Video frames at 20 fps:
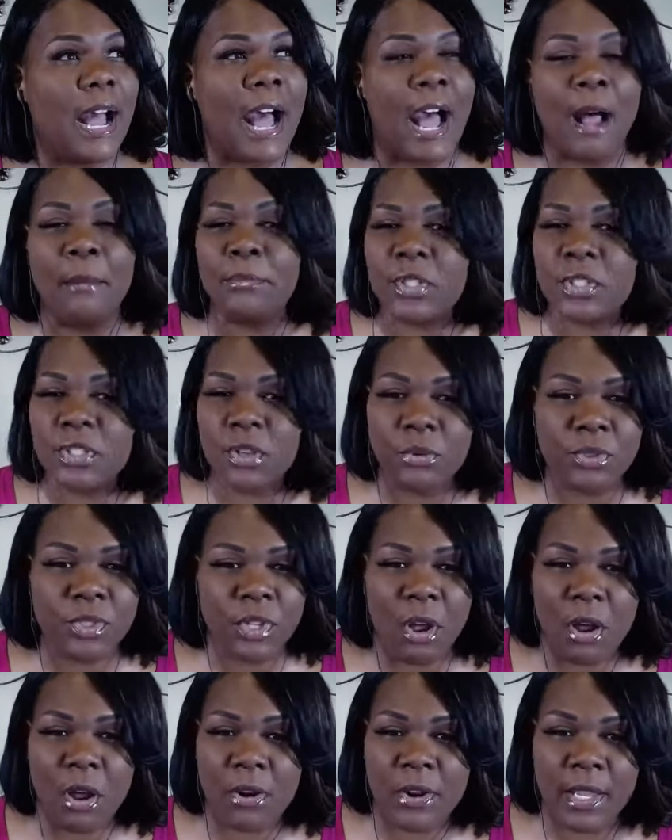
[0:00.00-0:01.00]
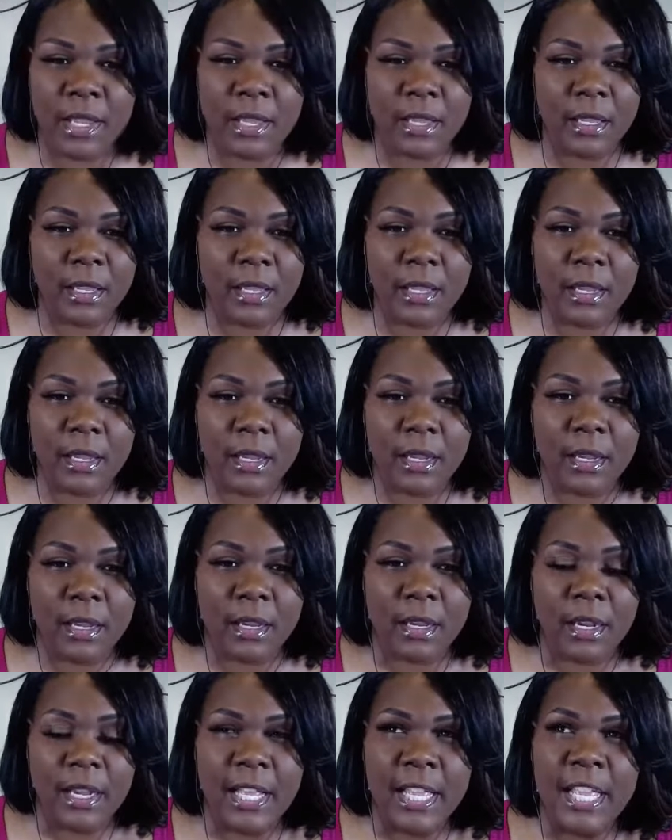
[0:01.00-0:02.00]
I'm so sorry.
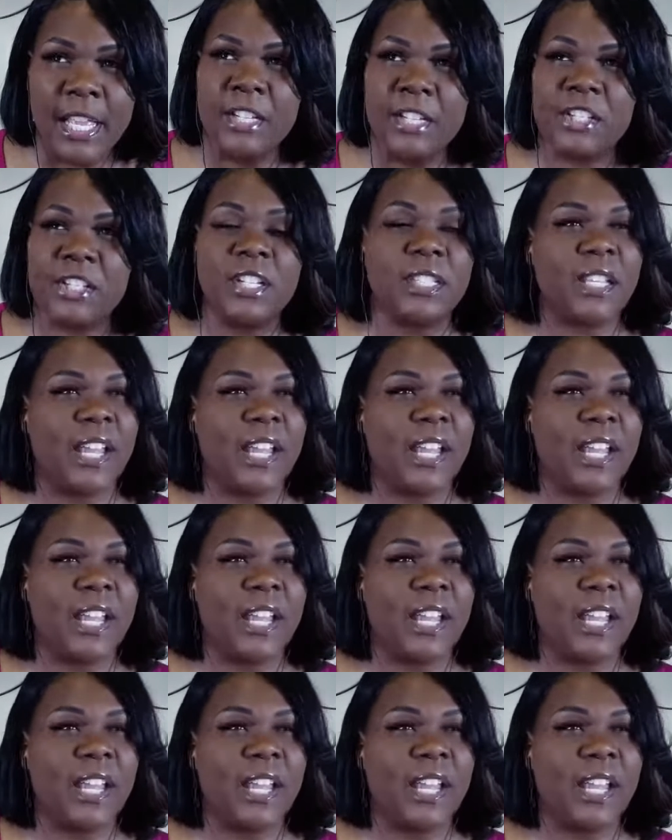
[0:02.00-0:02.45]
She